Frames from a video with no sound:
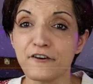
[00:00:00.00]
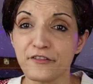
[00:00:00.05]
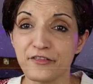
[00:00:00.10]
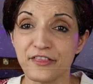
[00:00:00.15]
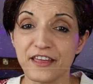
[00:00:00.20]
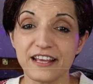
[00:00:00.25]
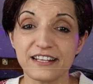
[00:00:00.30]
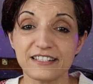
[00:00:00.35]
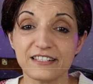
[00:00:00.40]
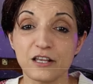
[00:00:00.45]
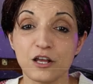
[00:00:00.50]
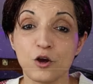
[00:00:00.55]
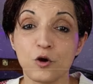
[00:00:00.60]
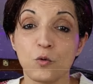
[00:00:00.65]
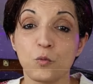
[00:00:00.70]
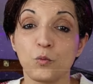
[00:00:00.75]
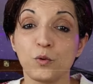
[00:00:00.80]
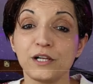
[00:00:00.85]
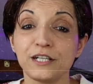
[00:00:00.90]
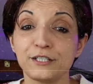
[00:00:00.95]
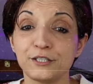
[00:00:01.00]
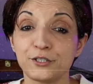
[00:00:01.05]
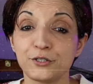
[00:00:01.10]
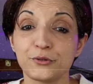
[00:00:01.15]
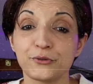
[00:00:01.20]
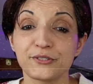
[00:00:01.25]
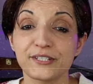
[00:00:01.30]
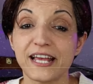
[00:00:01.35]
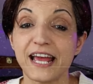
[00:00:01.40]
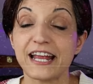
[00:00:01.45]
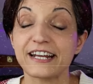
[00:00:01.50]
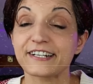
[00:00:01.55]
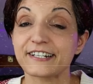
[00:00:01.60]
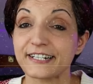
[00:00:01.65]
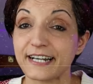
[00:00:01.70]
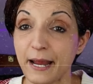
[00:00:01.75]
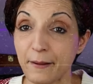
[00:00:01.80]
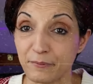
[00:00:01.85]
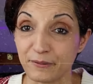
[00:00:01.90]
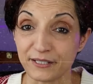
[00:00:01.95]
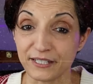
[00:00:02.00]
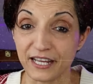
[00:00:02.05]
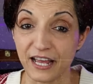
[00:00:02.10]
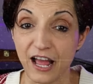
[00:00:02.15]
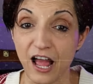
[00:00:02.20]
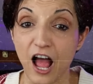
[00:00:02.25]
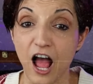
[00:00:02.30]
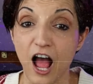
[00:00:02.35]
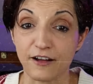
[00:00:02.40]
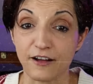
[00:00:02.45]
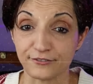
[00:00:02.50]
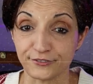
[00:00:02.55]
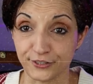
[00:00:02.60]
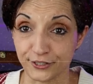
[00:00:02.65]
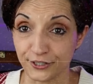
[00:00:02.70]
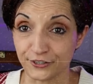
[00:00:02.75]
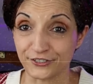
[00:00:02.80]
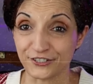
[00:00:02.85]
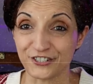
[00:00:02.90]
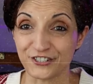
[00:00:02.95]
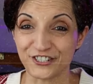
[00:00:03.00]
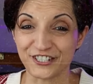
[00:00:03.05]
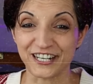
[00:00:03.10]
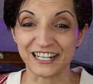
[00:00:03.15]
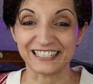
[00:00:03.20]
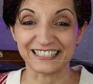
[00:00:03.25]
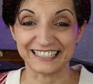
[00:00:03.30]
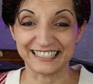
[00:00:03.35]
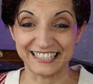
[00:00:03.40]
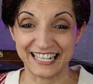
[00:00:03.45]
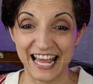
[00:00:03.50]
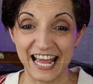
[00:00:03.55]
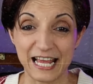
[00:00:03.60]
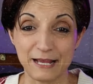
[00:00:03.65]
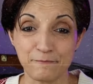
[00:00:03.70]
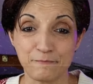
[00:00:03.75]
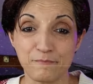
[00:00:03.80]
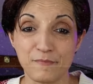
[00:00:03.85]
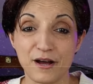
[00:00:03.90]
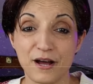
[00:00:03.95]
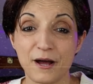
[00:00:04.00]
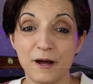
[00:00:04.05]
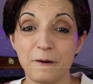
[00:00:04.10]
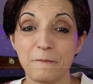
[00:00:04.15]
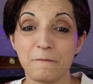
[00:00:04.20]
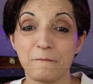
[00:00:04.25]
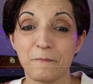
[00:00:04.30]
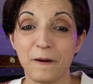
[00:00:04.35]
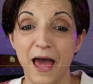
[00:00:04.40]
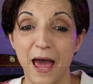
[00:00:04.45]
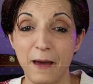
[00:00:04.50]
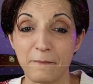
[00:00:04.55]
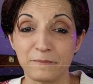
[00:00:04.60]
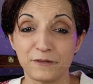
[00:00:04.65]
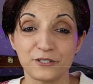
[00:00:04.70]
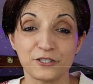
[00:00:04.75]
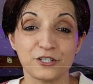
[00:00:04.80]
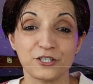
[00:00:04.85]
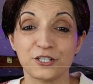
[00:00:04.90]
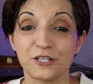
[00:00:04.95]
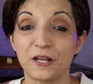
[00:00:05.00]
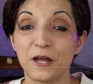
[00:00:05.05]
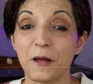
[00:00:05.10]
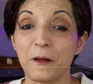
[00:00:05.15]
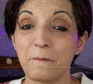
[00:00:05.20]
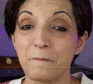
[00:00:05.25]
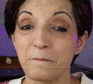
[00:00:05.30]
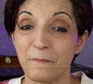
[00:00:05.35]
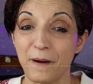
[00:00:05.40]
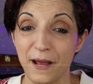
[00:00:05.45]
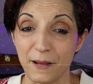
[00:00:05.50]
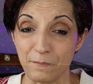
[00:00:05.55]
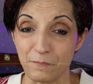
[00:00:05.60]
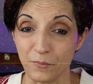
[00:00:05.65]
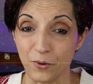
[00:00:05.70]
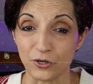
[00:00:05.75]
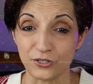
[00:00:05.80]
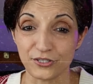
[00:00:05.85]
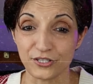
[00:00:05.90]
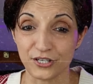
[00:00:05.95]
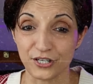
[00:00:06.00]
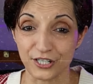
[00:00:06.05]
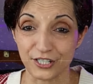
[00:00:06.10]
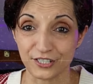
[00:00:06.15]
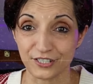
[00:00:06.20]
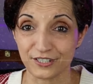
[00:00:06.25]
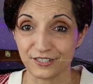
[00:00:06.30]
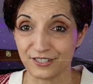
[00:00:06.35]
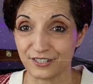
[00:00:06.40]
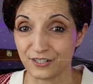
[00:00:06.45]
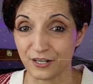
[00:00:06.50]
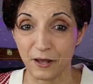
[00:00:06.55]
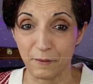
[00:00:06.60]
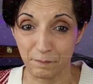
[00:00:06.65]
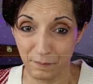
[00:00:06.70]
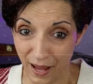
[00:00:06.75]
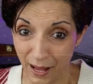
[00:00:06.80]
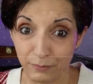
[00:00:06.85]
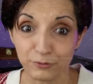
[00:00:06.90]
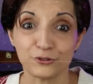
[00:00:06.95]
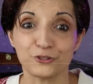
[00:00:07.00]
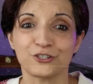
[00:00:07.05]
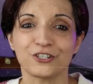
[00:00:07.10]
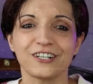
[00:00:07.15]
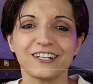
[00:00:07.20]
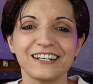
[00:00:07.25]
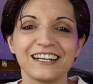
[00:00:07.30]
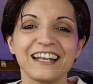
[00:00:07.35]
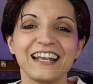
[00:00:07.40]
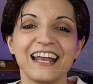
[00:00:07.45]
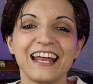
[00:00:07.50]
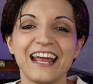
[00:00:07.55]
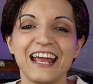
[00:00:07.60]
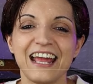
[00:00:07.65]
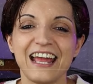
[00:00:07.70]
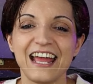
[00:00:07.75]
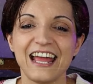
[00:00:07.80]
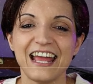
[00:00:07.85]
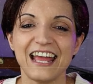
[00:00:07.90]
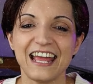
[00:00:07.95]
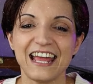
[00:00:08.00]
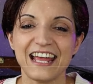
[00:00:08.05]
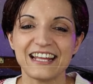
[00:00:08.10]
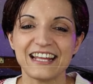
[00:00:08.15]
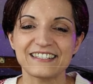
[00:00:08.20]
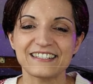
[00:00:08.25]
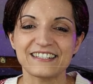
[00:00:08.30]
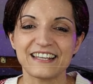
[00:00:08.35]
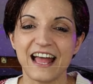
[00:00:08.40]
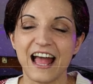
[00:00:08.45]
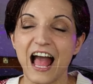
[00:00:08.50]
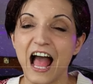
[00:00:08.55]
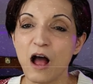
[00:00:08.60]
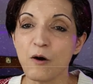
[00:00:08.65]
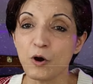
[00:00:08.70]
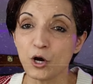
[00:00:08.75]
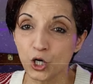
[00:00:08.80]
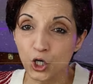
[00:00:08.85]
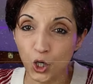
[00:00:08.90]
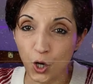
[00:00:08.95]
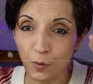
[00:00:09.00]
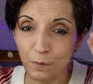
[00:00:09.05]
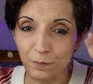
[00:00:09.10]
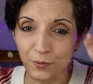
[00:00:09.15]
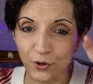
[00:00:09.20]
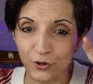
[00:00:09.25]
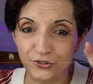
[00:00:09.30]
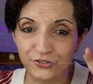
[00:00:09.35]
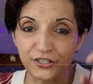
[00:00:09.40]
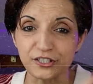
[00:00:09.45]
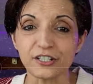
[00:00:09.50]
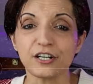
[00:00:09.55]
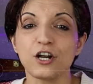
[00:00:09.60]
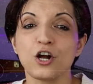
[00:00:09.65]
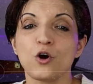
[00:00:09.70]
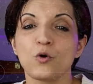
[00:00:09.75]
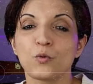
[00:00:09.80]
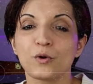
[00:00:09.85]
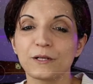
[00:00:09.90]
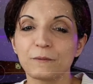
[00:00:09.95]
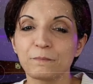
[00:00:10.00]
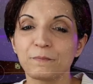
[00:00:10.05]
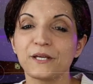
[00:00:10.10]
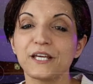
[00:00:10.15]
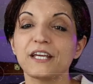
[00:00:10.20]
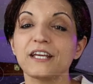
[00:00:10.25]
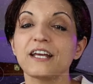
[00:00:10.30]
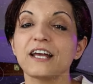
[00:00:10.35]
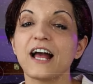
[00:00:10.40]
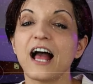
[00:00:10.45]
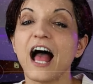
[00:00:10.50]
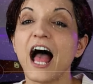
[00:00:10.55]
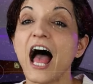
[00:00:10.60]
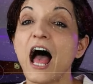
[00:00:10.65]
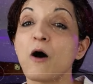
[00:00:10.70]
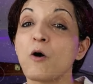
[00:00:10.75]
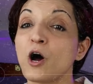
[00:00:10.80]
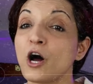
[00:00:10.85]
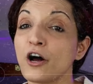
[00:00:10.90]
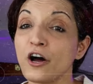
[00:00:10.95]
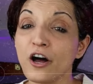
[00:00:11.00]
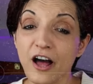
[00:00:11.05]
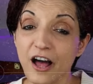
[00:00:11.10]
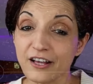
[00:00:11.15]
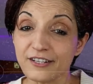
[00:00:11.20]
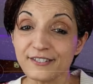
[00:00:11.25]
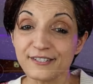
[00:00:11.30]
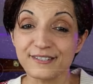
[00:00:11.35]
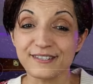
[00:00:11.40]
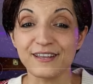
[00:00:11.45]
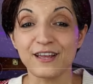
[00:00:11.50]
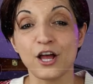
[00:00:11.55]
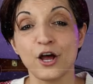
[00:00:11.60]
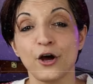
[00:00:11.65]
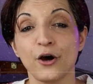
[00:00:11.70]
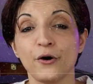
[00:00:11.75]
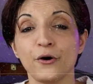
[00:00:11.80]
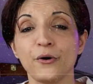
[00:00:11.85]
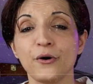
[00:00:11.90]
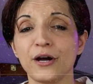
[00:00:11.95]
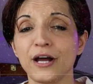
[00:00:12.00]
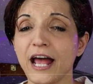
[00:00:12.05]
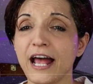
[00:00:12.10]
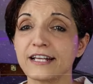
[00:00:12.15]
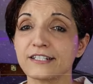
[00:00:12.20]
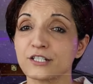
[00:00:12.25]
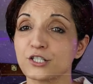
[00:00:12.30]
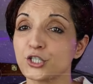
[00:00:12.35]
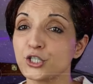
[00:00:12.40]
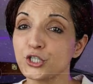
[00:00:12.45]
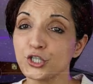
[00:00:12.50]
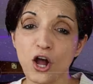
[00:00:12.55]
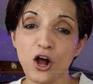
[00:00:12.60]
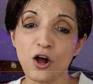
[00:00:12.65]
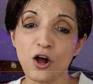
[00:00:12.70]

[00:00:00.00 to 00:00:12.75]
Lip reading: this, we'll use a replica of the original game published by Mozart's publisher, and our composer will be our host, who has no